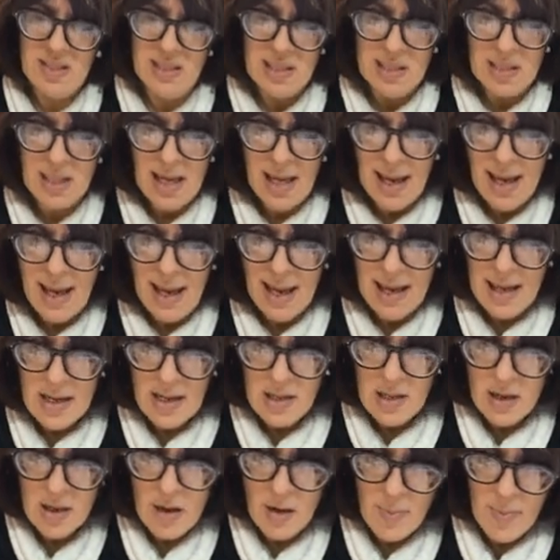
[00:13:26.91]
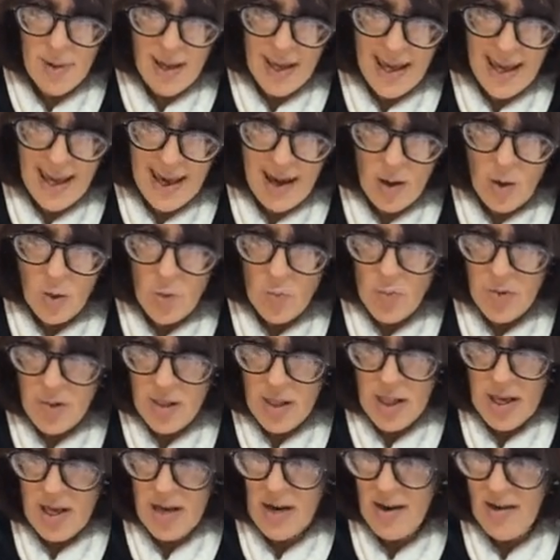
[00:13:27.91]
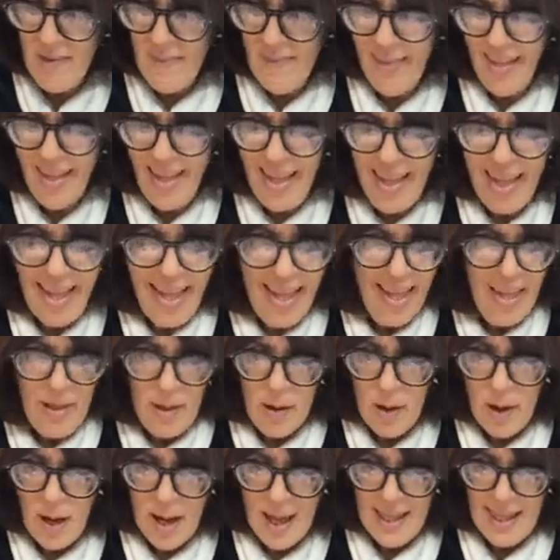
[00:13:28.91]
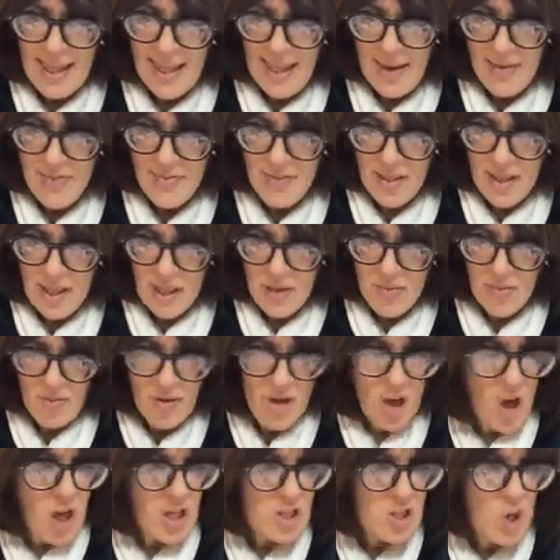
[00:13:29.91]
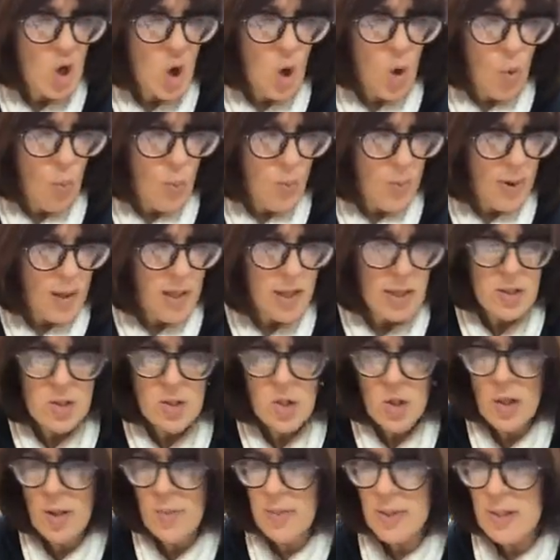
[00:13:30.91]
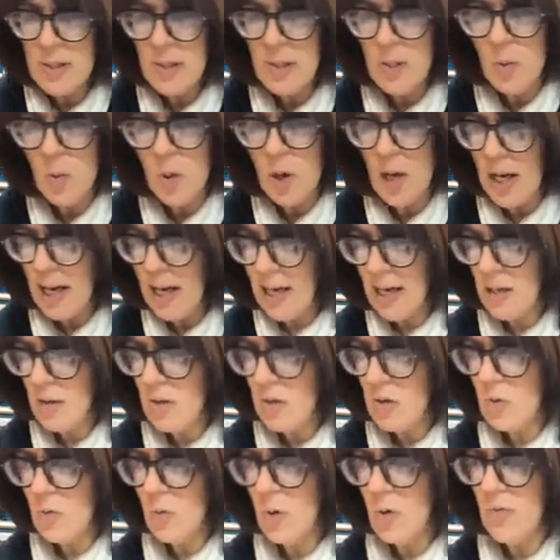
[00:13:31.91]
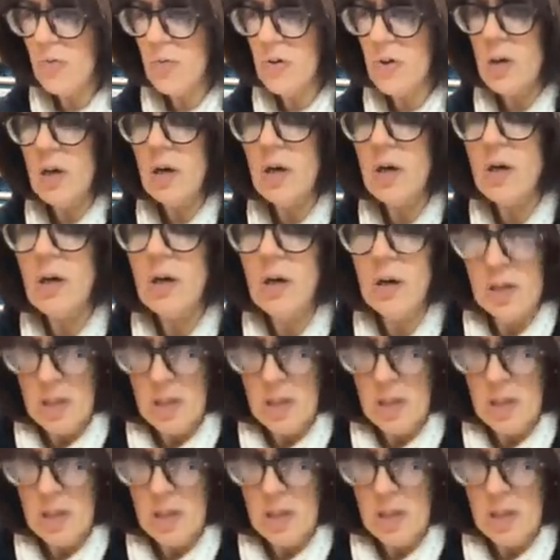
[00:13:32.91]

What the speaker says: I had it coming out over there. I left the vase open, so let me see what I could do over there.